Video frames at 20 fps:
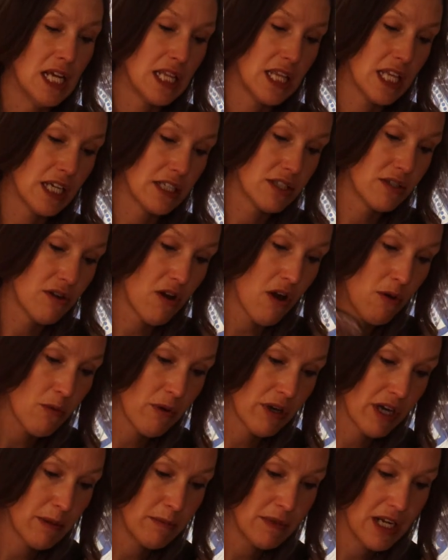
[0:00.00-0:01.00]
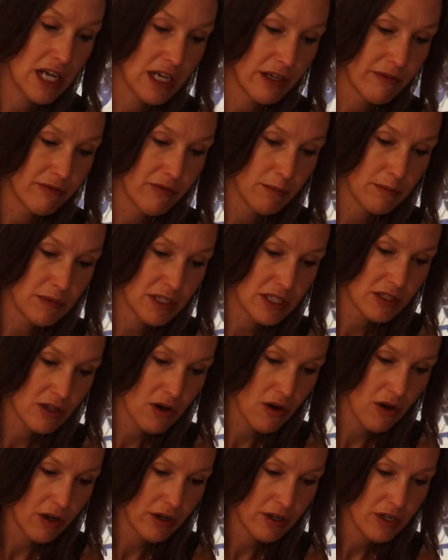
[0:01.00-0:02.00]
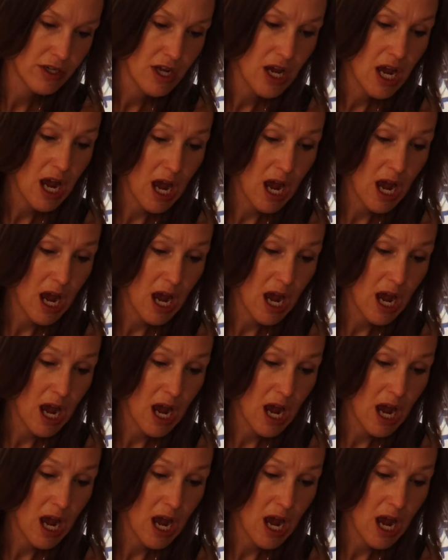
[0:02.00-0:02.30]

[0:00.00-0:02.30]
That's not what I'm getting from this card.